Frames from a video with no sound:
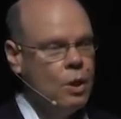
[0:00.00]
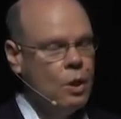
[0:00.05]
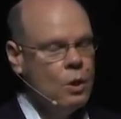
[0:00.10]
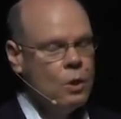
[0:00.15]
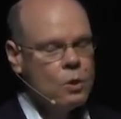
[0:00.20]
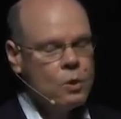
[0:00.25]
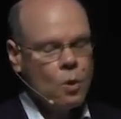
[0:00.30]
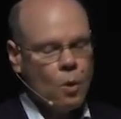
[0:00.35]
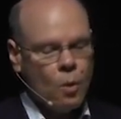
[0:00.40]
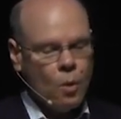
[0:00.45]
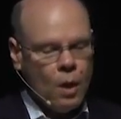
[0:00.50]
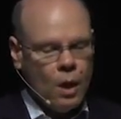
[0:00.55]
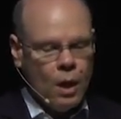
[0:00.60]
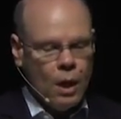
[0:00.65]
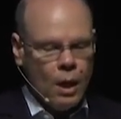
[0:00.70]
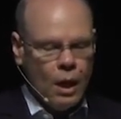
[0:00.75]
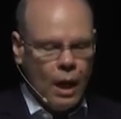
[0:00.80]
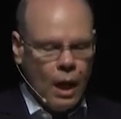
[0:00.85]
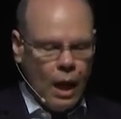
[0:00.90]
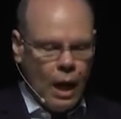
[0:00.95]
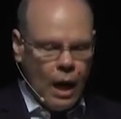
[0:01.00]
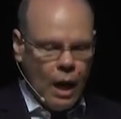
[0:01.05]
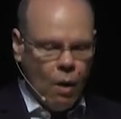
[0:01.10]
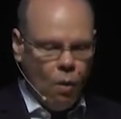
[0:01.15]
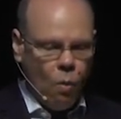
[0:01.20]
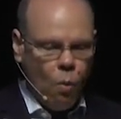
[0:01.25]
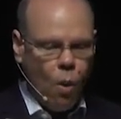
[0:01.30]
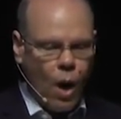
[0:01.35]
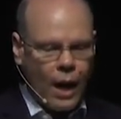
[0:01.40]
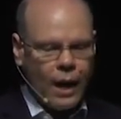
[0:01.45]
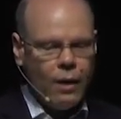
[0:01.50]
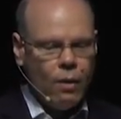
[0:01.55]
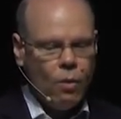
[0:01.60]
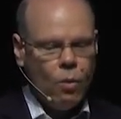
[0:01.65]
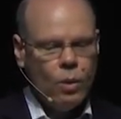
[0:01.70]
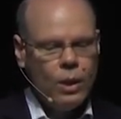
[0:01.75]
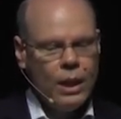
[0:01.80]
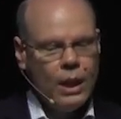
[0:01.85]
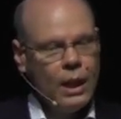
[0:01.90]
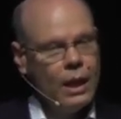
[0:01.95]
So why
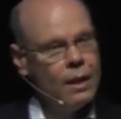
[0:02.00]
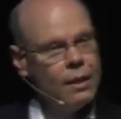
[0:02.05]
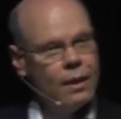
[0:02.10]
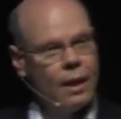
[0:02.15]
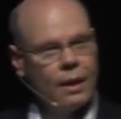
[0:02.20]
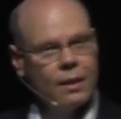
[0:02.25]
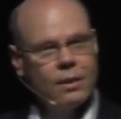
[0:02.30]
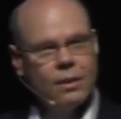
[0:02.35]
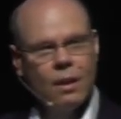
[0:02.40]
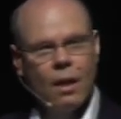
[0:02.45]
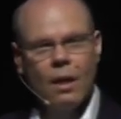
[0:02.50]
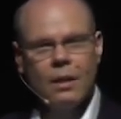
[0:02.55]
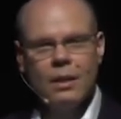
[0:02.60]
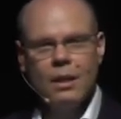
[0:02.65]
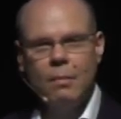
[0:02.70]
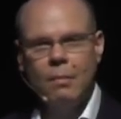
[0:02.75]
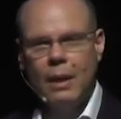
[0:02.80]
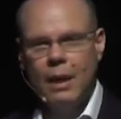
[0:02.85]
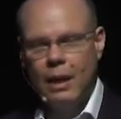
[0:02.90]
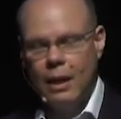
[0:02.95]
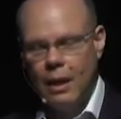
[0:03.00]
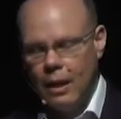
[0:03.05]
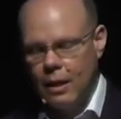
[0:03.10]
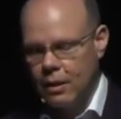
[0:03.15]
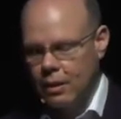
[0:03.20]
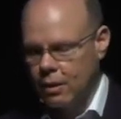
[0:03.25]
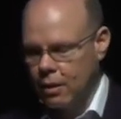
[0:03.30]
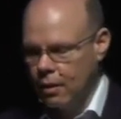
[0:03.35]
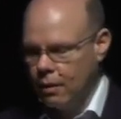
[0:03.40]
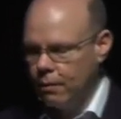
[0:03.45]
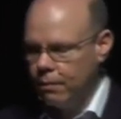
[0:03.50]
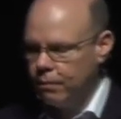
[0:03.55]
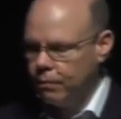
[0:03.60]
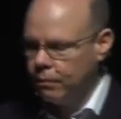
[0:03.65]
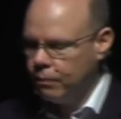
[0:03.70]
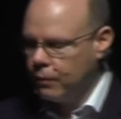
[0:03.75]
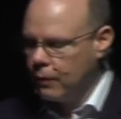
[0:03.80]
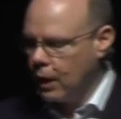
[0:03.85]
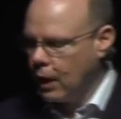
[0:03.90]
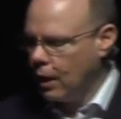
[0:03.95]
only index stocks in my list?
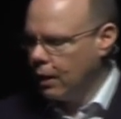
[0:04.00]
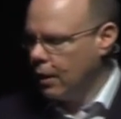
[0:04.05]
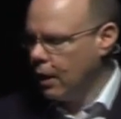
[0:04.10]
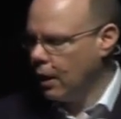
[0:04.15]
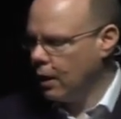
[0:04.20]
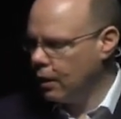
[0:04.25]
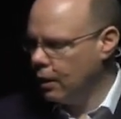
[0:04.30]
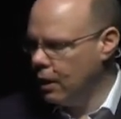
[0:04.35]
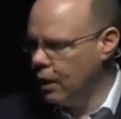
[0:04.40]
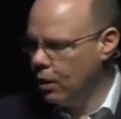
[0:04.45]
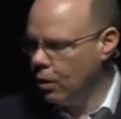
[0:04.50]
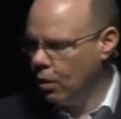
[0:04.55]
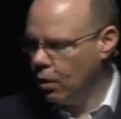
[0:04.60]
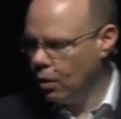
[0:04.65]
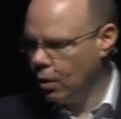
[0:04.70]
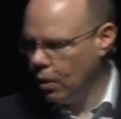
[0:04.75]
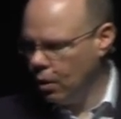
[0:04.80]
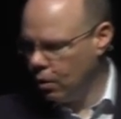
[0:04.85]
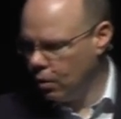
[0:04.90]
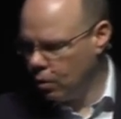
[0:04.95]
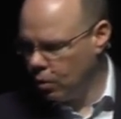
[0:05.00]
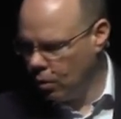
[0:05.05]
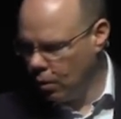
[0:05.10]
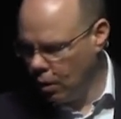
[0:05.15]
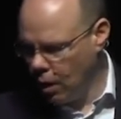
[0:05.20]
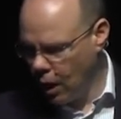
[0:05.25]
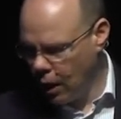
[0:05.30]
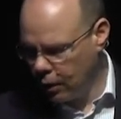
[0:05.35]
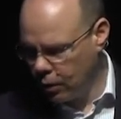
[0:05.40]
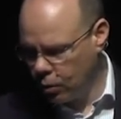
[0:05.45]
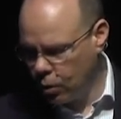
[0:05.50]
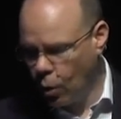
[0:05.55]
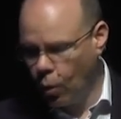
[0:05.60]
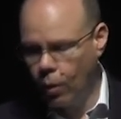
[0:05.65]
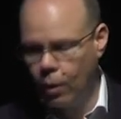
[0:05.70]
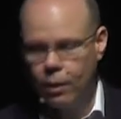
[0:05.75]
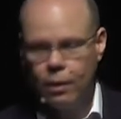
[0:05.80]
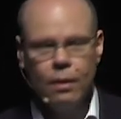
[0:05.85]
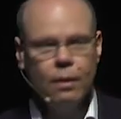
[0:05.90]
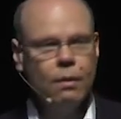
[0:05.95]
I think Dino uh,
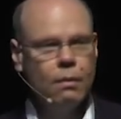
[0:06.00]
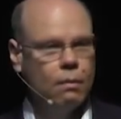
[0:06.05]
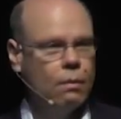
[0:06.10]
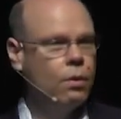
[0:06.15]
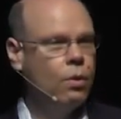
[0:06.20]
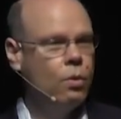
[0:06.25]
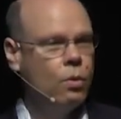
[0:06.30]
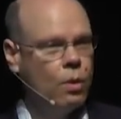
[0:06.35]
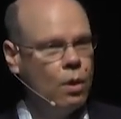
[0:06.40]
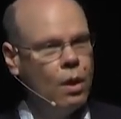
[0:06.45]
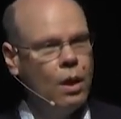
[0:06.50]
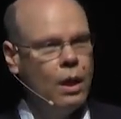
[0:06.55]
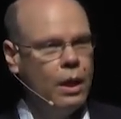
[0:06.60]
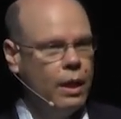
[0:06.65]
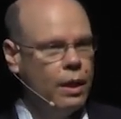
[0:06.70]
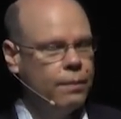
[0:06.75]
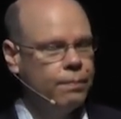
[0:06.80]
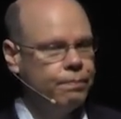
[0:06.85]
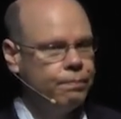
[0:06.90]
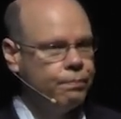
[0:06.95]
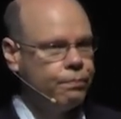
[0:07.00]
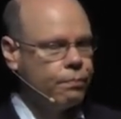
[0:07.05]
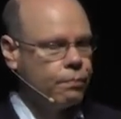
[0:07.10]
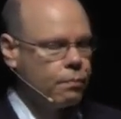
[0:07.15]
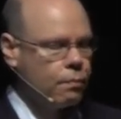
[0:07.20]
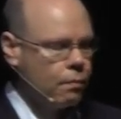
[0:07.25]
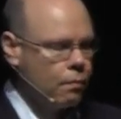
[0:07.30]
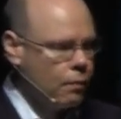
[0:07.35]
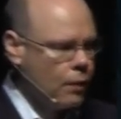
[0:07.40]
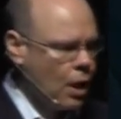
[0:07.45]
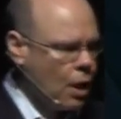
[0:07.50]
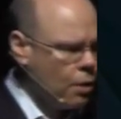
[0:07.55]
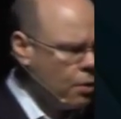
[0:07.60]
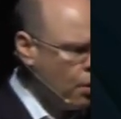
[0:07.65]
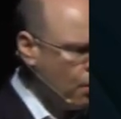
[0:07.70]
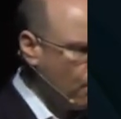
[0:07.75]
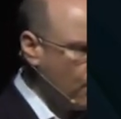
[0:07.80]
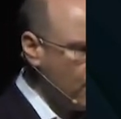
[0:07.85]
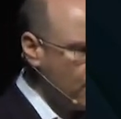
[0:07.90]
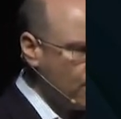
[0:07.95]
told you earlier,
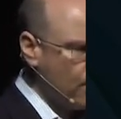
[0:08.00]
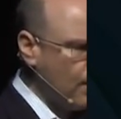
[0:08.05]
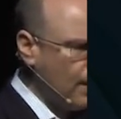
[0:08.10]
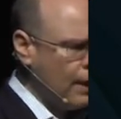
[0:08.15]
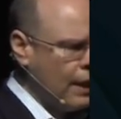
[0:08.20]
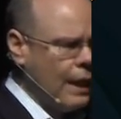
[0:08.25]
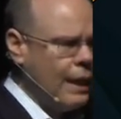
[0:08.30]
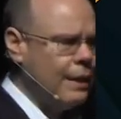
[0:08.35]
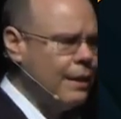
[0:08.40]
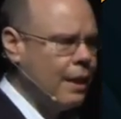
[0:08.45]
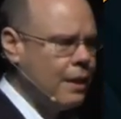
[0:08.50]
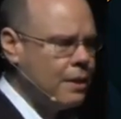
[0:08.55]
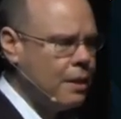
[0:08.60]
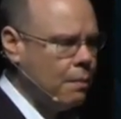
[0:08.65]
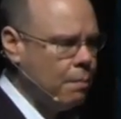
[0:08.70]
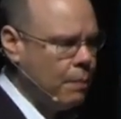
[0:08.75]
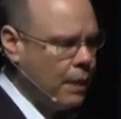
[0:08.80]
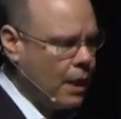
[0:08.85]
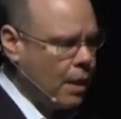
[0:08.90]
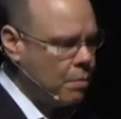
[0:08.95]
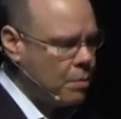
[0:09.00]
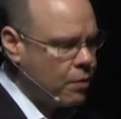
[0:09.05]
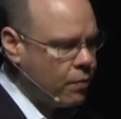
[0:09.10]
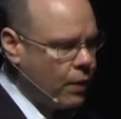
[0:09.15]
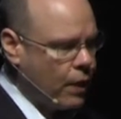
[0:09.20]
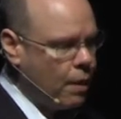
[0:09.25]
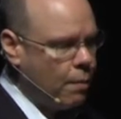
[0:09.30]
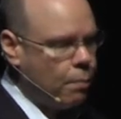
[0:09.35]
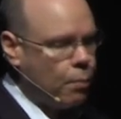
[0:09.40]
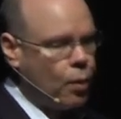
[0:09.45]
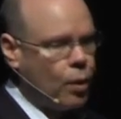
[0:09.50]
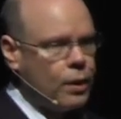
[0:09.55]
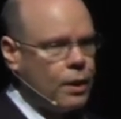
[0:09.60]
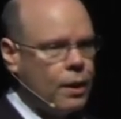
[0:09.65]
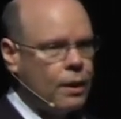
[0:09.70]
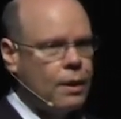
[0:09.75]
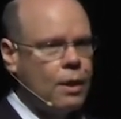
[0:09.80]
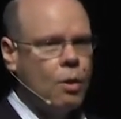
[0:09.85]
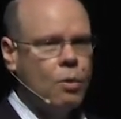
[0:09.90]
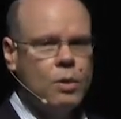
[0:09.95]
the reason that indexing becomes very
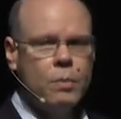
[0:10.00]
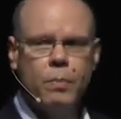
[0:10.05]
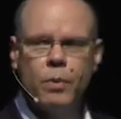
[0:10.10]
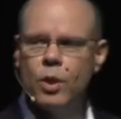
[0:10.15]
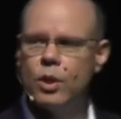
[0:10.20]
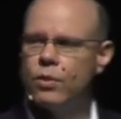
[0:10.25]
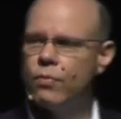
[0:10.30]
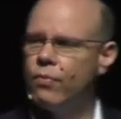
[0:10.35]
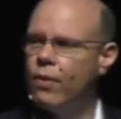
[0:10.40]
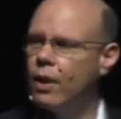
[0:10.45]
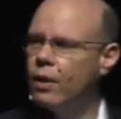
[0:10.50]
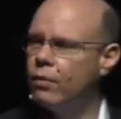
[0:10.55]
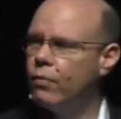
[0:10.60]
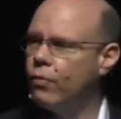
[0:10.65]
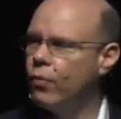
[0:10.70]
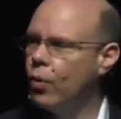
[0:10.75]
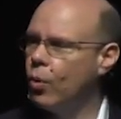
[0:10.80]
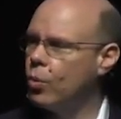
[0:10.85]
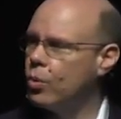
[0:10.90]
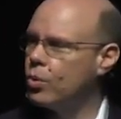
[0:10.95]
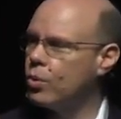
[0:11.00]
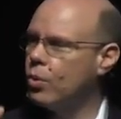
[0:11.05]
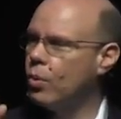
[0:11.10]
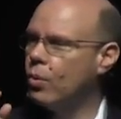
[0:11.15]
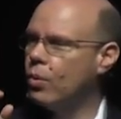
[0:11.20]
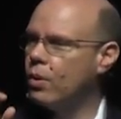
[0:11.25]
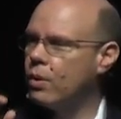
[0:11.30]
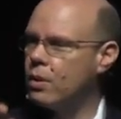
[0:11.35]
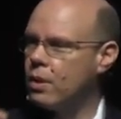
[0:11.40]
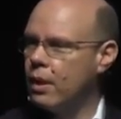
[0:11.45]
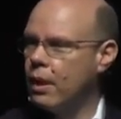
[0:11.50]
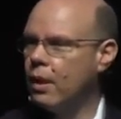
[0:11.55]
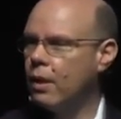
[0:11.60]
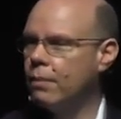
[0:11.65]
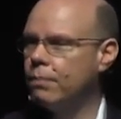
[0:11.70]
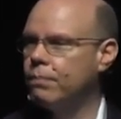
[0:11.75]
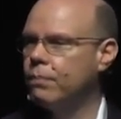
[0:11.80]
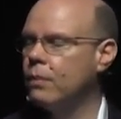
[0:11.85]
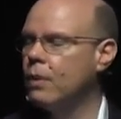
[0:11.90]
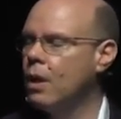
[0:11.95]
important now is because fund flows goes there.
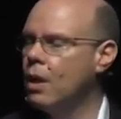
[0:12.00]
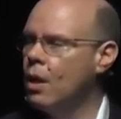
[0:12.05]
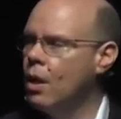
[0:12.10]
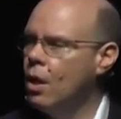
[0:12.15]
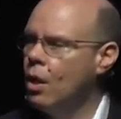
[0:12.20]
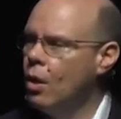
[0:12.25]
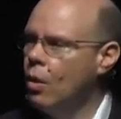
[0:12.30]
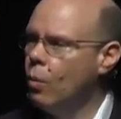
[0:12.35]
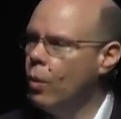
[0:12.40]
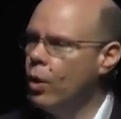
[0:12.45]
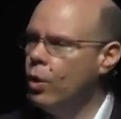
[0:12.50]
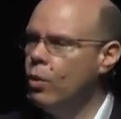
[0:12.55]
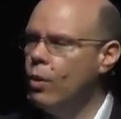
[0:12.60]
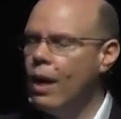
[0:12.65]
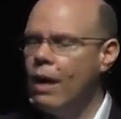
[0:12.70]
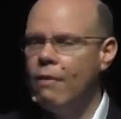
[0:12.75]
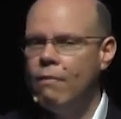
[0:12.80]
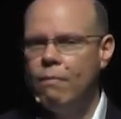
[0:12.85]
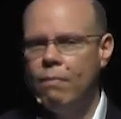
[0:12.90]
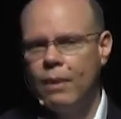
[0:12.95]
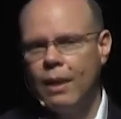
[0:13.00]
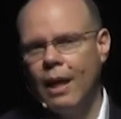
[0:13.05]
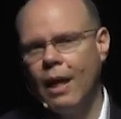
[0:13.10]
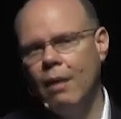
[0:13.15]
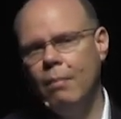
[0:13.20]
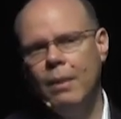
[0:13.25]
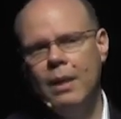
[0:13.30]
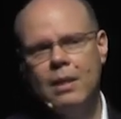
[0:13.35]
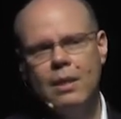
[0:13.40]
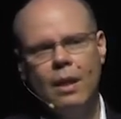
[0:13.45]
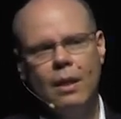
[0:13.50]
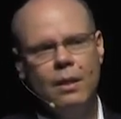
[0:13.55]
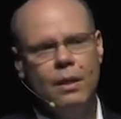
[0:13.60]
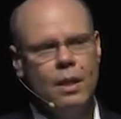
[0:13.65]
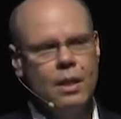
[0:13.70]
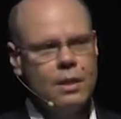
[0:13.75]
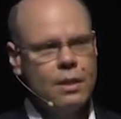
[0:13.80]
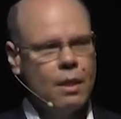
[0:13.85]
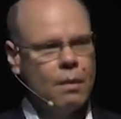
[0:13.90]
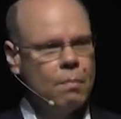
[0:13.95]
When you have climates like
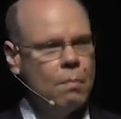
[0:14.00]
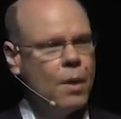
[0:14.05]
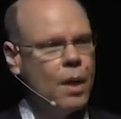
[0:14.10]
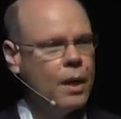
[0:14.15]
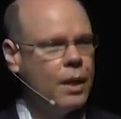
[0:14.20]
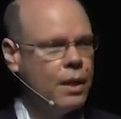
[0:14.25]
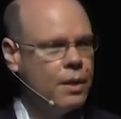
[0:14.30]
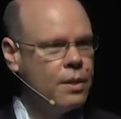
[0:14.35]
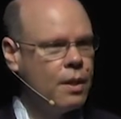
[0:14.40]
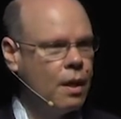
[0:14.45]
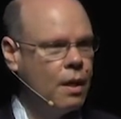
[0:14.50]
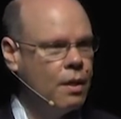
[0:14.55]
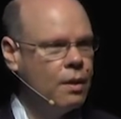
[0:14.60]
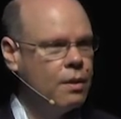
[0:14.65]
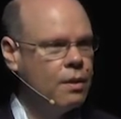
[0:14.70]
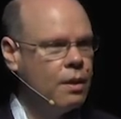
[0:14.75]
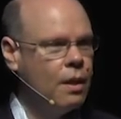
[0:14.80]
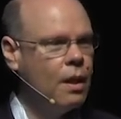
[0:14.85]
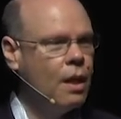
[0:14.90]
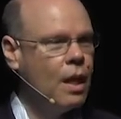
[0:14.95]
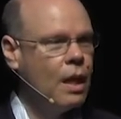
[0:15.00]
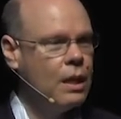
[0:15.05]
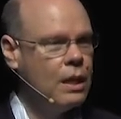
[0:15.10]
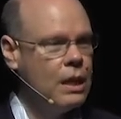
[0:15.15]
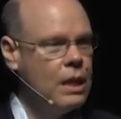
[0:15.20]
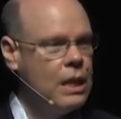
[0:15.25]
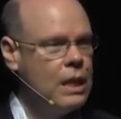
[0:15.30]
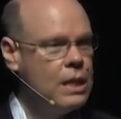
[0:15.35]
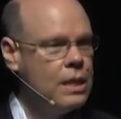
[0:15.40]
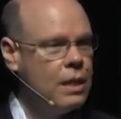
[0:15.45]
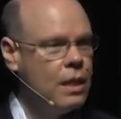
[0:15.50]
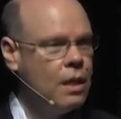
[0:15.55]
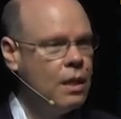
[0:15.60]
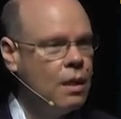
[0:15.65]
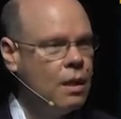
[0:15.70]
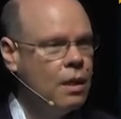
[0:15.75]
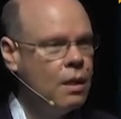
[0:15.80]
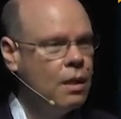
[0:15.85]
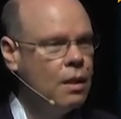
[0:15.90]
this that markets are still uneasy,